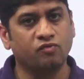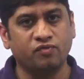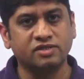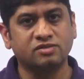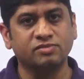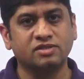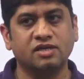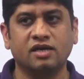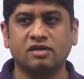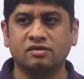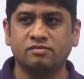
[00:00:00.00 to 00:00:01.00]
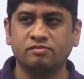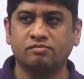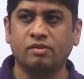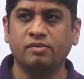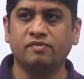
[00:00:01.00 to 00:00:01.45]
First mistake
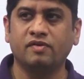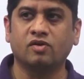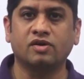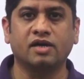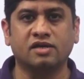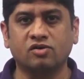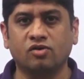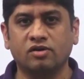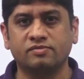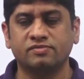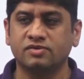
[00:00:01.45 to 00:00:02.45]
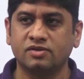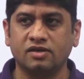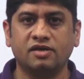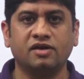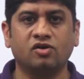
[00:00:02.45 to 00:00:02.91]
maybe will not get a call
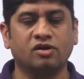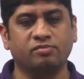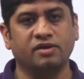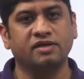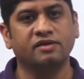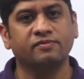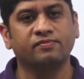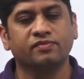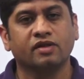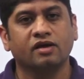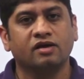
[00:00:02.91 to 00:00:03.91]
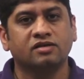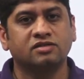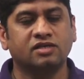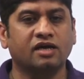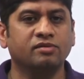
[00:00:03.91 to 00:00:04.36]
did not apply.
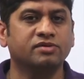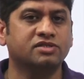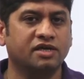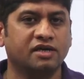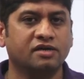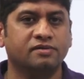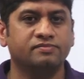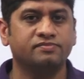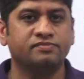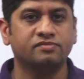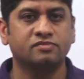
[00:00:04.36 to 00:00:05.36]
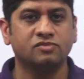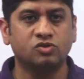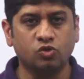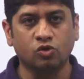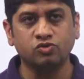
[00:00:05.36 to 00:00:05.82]
Second mistake
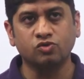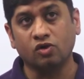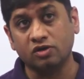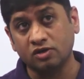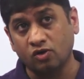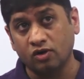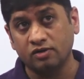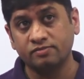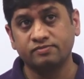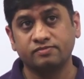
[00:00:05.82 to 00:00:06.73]
those who got a call